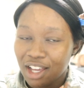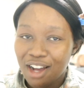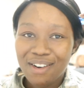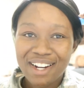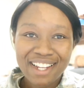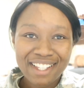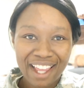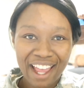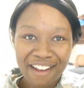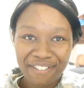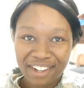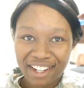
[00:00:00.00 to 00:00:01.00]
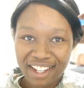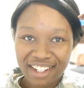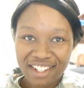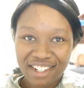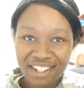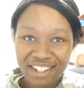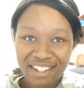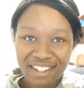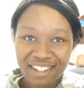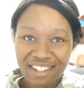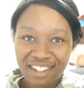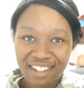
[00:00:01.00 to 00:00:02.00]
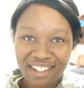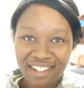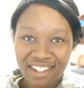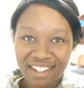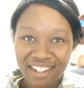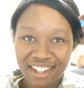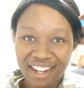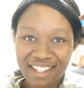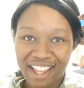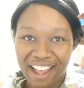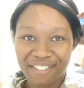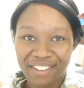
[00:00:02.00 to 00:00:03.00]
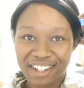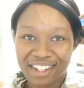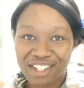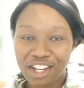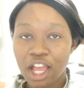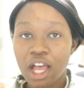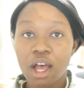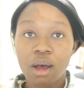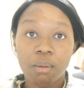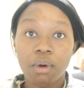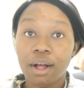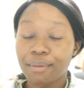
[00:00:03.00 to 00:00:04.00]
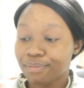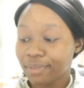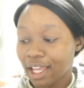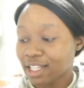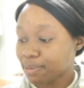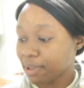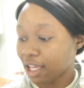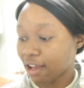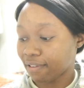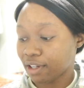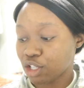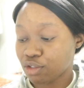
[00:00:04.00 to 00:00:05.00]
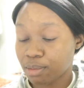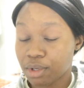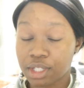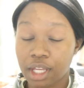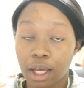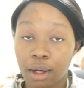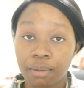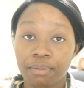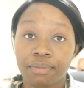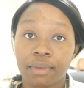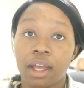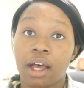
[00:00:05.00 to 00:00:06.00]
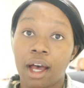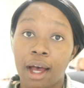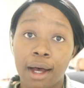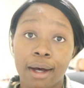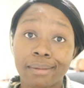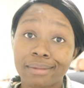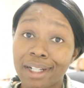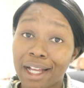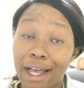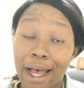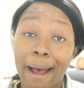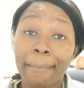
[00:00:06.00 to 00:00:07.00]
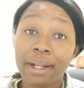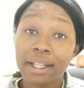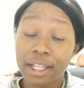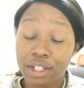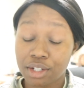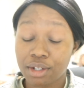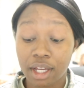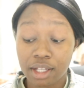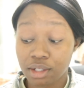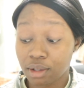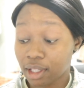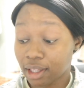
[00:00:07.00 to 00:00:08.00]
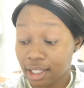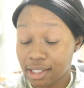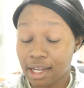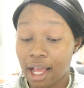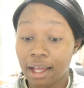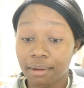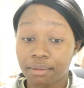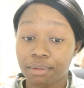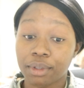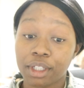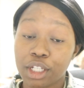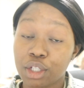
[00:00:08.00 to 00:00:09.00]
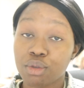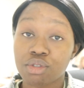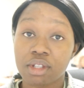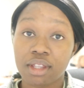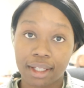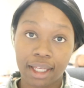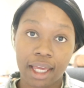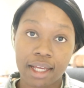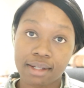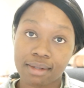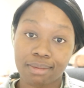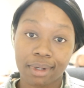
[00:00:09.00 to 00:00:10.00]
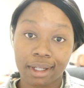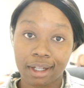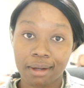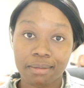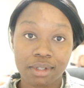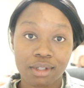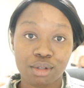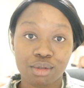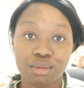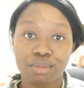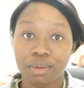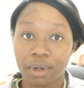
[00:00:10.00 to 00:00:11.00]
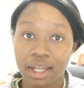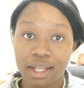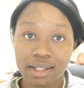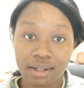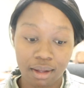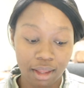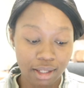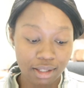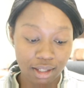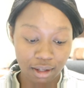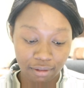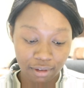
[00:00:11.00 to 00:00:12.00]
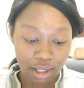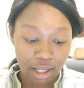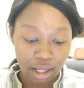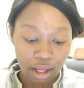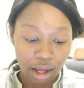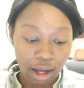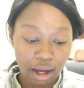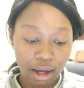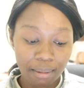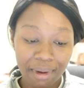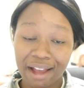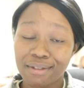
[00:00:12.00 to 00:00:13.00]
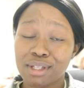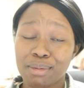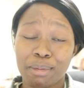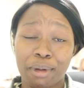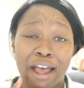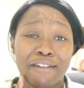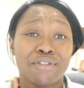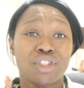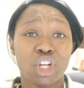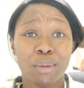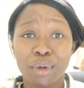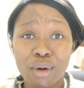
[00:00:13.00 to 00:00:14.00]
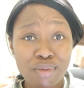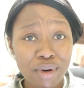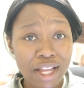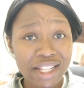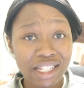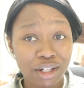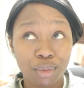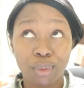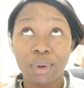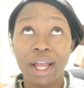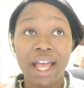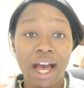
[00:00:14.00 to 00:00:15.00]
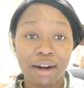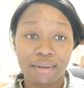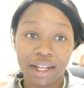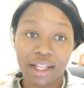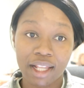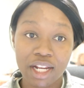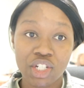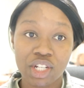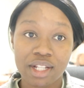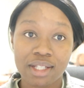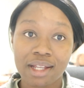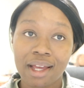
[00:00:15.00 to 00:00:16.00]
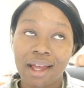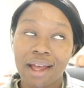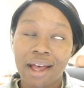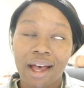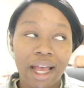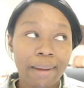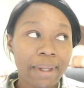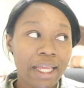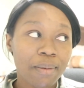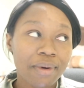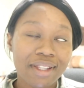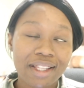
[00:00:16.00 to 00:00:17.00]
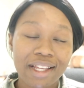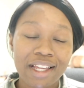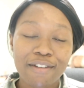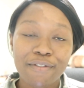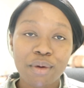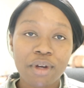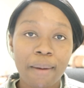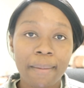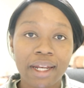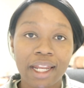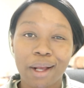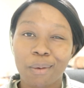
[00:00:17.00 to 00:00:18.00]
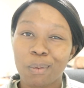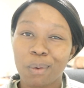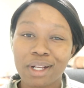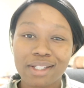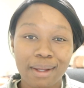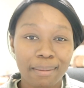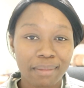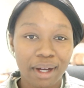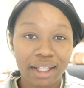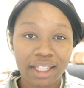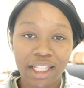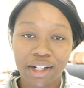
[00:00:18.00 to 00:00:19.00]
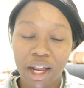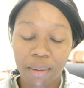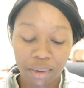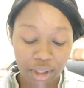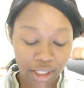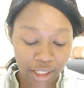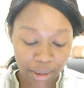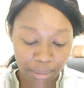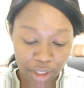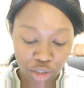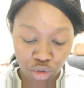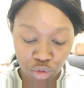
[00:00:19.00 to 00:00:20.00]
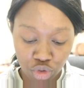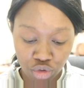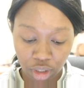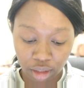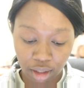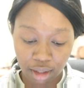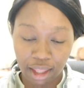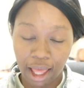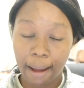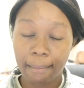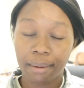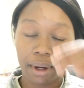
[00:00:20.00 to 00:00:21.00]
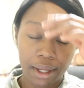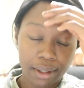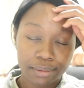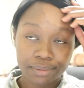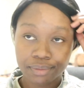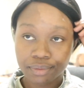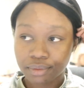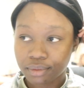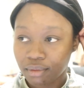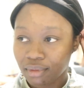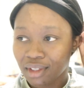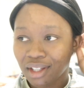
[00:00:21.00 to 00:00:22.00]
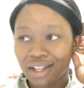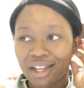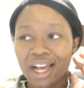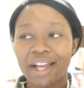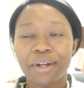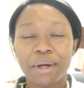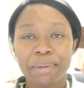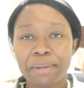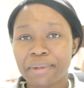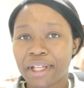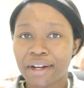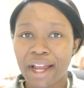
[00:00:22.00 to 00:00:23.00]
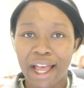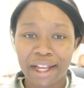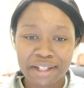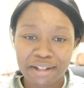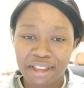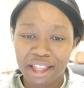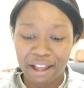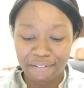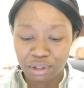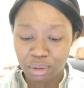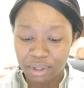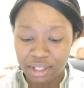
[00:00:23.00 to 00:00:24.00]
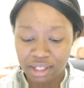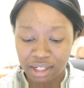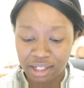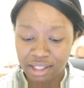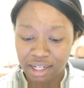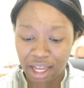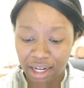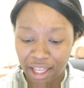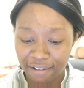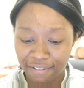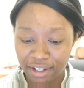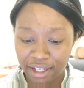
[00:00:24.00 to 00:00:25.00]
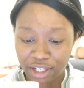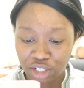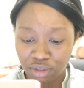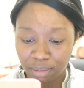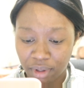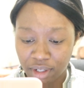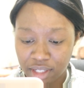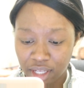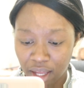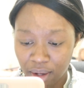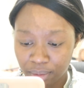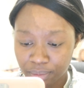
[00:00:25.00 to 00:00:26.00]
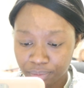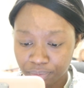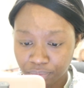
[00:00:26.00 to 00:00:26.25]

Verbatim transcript: Oh, it is a half an inch. It is a half an inch. Well, it has to be a half an inch from your scalp. I'm gonna let you guys know that that's not really usually the case when it comes to braids and all that stuff. I've seen people have jumbo braids that are way out of regulations. I mean, what are they? If you come in like once a month, they're not really gonna be too strict on that. But I know people that are active that have twists and it's not a half an inch from their scalp.